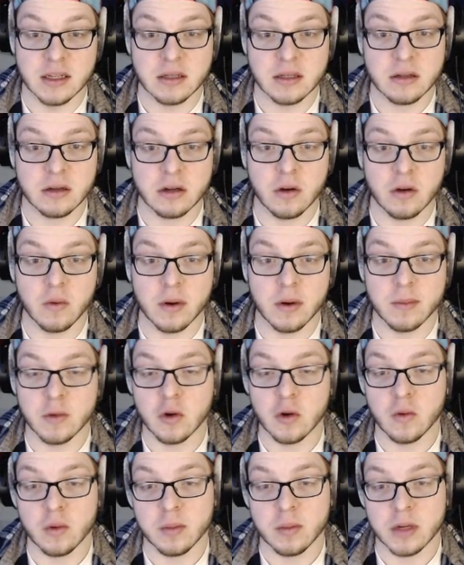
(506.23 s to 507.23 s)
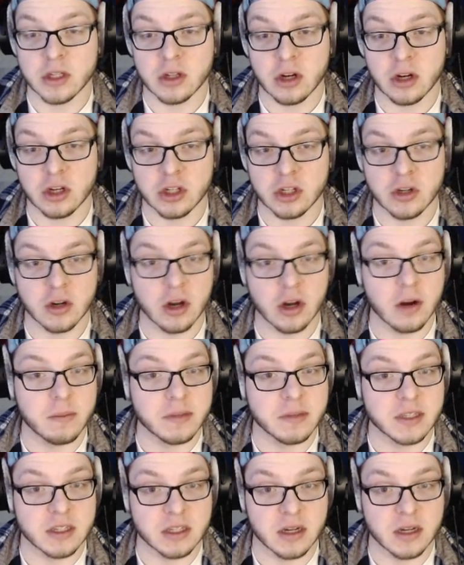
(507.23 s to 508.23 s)
don't know what I'm doing with my starting shooting guard
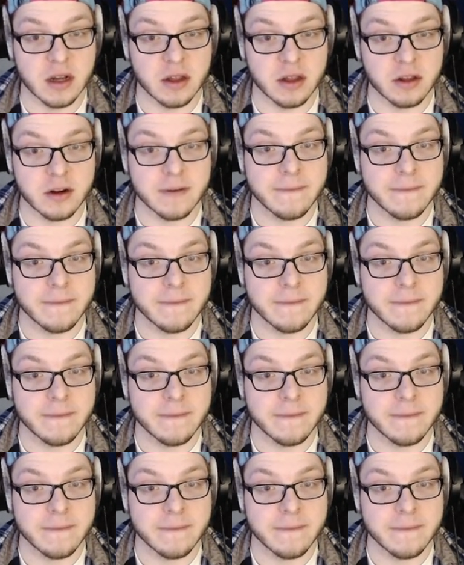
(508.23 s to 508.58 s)
position either.